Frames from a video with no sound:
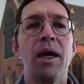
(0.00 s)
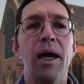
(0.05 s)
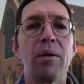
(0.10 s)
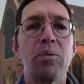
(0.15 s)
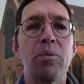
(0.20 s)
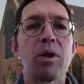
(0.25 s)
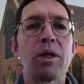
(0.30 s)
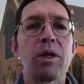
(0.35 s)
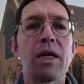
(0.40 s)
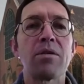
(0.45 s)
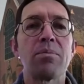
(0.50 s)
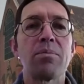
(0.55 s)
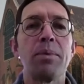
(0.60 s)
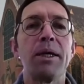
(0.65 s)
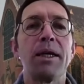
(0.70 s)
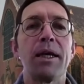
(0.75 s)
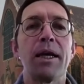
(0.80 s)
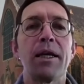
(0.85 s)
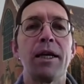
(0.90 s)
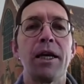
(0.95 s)
And what has
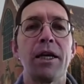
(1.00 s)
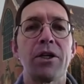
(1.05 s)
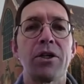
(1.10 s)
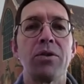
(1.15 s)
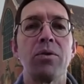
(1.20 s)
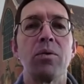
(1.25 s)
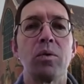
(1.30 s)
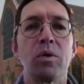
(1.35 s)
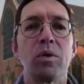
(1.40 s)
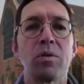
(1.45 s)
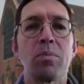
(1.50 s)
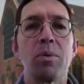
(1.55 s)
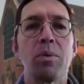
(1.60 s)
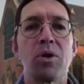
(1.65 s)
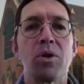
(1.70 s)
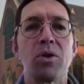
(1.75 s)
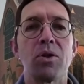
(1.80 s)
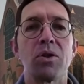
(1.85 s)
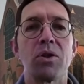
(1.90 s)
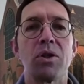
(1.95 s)
been our national
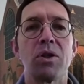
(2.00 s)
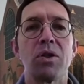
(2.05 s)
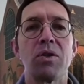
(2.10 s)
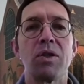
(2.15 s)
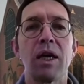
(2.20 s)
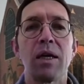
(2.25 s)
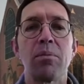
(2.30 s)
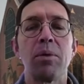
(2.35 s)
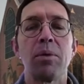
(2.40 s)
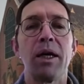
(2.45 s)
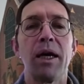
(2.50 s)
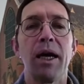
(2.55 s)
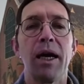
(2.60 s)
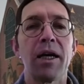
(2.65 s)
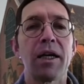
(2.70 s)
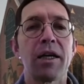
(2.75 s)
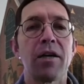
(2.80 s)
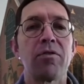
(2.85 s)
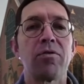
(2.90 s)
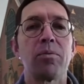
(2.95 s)
response done by
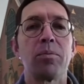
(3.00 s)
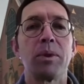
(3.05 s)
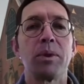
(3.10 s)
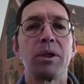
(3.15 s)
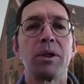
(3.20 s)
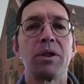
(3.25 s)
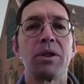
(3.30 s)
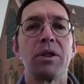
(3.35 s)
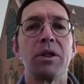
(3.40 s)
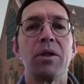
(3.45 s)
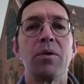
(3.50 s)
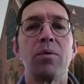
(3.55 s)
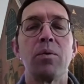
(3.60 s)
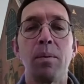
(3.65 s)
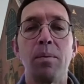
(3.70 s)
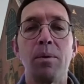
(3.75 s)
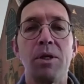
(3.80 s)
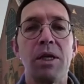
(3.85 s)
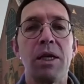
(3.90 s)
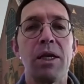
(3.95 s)
our government,
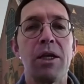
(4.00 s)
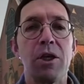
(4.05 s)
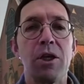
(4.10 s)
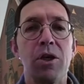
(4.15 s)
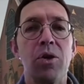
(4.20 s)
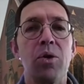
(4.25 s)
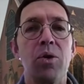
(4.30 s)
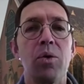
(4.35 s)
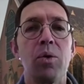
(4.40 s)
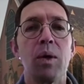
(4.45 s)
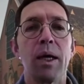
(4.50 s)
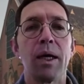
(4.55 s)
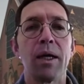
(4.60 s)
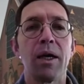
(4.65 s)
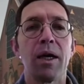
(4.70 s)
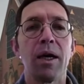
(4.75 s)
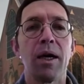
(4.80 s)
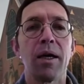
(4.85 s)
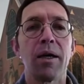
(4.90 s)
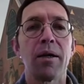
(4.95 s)
representing you and
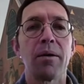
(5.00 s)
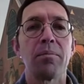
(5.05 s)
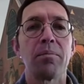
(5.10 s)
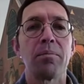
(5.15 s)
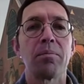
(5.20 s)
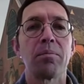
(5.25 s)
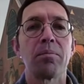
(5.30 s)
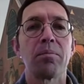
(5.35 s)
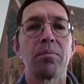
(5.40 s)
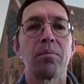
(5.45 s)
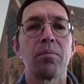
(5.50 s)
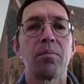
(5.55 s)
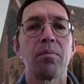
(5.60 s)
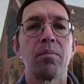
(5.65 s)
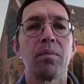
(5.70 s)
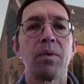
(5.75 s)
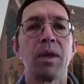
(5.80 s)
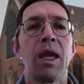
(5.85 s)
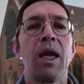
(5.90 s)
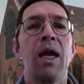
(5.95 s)
I?
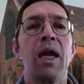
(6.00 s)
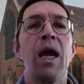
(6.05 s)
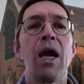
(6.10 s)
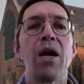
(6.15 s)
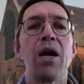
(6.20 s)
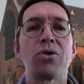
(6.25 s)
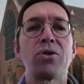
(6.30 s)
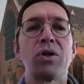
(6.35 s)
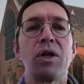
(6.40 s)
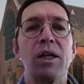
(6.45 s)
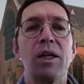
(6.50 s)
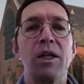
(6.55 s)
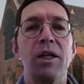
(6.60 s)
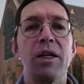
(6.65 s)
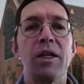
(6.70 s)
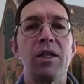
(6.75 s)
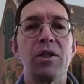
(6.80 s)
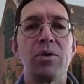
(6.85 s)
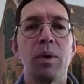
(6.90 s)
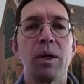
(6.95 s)
Australia
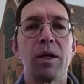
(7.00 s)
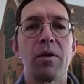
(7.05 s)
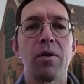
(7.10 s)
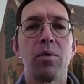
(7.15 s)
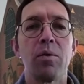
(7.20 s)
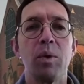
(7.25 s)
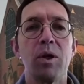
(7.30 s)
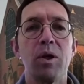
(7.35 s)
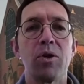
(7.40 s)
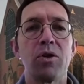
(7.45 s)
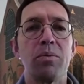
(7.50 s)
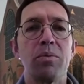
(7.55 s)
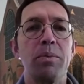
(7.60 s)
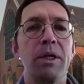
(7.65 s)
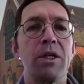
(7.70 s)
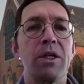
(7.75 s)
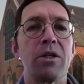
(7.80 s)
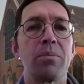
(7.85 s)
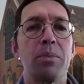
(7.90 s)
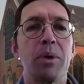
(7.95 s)
is one of the world's
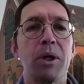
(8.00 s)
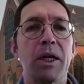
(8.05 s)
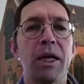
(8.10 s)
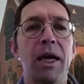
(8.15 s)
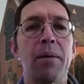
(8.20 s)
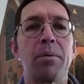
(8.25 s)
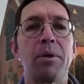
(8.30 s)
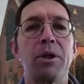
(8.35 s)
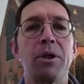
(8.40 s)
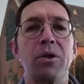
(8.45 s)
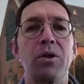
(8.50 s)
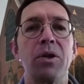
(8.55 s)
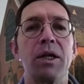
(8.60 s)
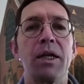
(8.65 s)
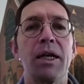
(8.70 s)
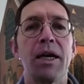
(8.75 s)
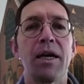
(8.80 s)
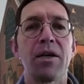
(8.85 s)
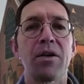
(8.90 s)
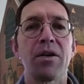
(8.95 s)
biggest per capita
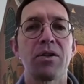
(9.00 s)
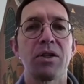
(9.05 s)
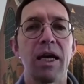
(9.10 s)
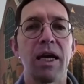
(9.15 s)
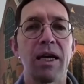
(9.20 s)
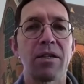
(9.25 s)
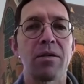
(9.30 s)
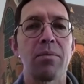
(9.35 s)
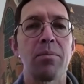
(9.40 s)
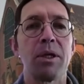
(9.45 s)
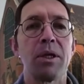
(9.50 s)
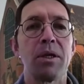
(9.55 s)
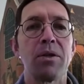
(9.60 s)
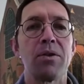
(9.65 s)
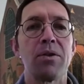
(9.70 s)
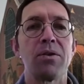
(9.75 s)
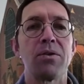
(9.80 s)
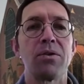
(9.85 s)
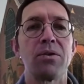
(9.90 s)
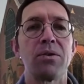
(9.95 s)
greenhouse gas
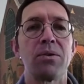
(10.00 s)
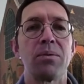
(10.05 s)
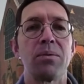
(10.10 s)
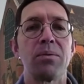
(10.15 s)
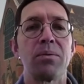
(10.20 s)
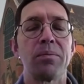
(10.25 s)
emitters.